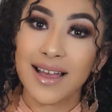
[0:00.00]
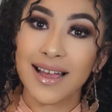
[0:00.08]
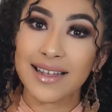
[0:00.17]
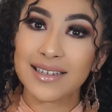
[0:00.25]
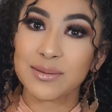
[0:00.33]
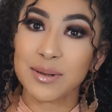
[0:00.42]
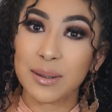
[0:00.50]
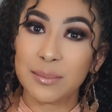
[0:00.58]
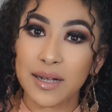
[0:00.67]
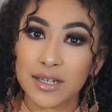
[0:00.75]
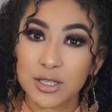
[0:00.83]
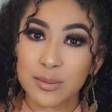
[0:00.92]
Hi guys, welcome
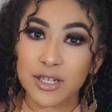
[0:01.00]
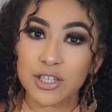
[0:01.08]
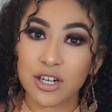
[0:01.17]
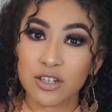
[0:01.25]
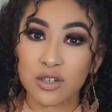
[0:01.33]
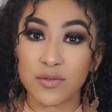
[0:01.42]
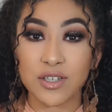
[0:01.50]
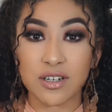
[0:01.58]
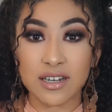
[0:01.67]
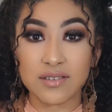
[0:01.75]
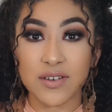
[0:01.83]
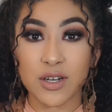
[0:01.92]
back to my channel. So for
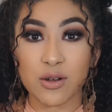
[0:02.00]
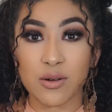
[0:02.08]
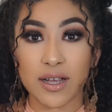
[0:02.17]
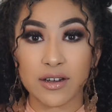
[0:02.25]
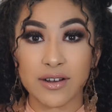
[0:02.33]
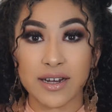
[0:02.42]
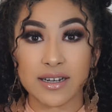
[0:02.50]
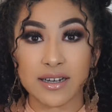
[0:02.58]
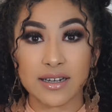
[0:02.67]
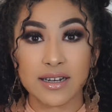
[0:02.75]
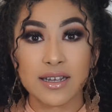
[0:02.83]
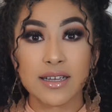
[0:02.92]
today's video I
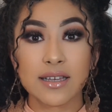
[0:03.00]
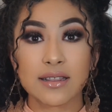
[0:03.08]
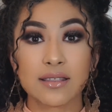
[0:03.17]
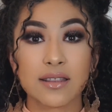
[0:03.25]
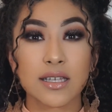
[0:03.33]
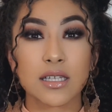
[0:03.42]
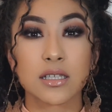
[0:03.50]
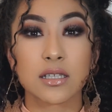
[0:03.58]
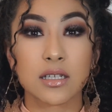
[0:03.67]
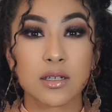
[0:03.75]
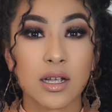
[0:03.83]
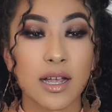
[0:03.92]
created this
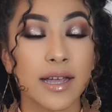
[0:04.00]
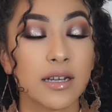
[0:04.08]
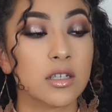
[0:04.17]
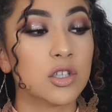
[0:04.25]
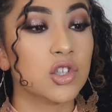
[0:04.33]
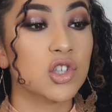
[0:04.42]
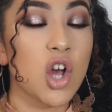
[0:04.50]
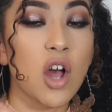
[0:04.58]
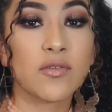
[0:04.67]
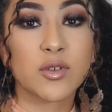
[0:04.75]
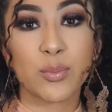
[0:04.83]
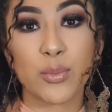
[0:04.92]
kind of
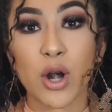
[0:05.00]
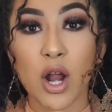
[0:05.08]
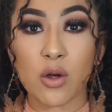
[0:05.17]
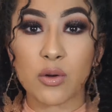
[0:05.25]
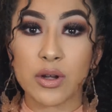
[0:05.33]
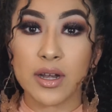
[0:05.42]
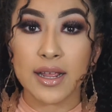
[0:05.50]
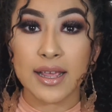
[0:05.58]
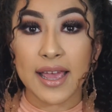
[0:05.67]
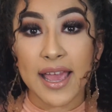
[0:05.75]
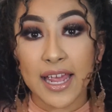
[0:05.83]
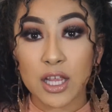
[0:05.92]
soft brown
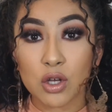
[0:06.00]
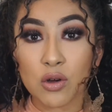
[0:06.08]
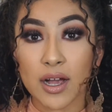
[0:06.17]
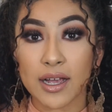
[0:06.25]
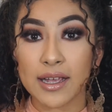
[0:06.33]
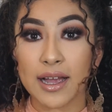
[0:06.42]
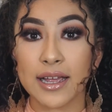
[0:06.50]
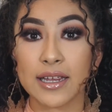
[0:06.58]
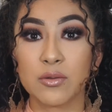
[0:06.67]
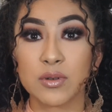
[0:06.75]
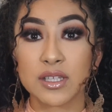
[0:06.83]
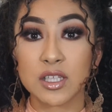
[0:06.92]
halo eye.
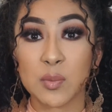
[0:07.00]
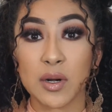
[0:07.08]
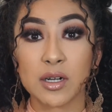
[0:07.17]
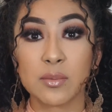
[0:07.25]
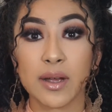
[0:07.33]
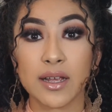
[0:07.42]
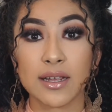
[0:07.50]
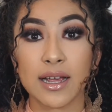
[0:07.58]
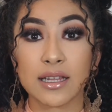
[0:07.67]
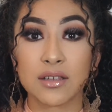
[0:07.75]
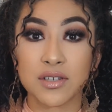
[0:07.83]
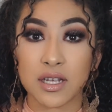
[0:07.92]
I was inspired by
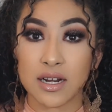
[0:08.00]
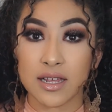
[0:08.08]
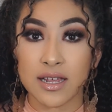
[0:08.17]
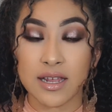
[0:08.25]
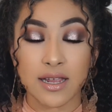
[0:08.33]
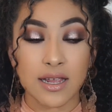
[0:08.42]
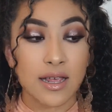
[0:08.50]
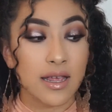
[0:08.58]
I Love Sarai